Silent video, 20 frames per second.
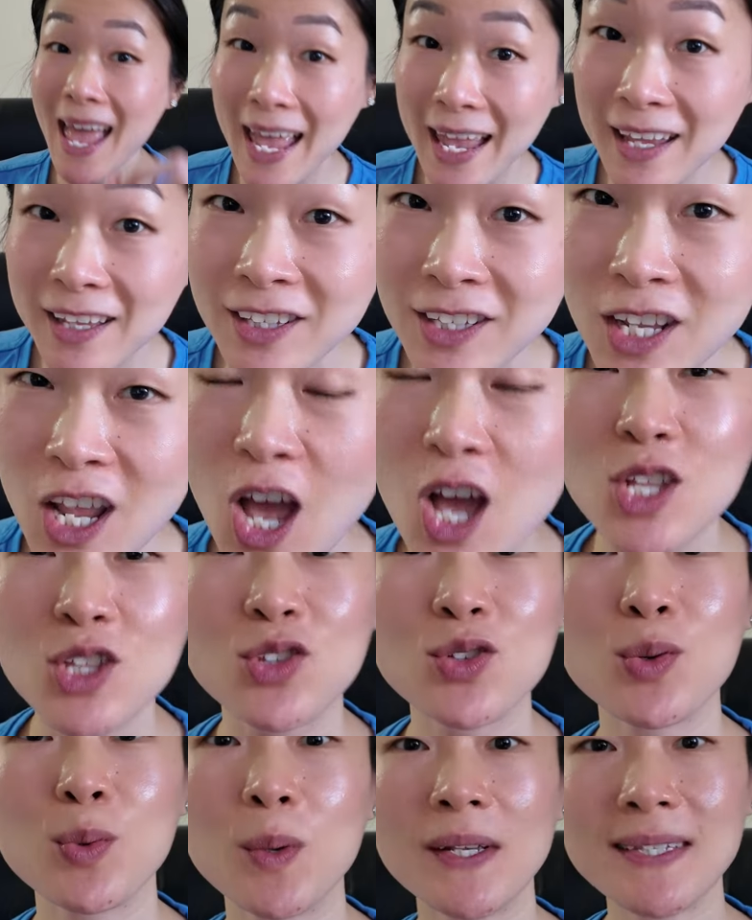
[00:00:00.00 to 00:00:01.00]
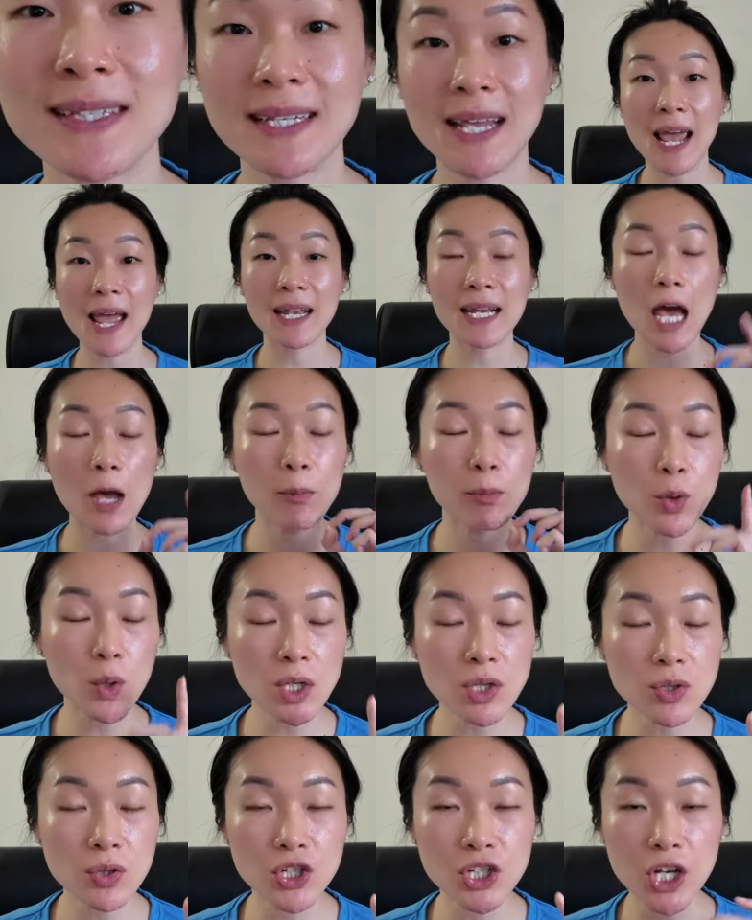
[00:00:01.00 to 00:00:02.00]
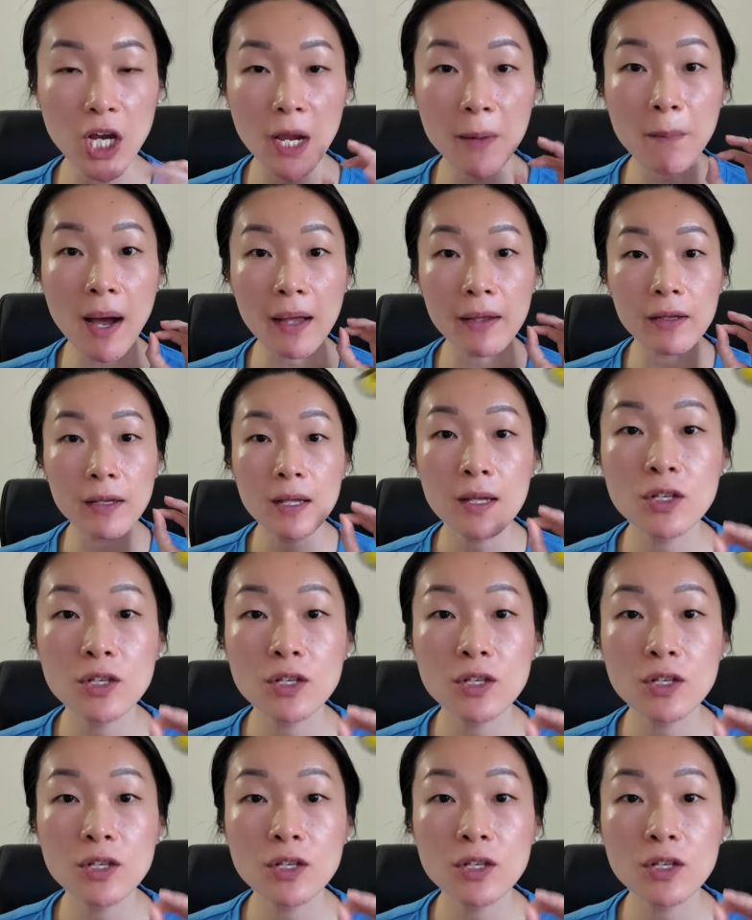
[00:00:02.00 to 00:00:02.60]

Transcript: And towards the end, I'm going to share my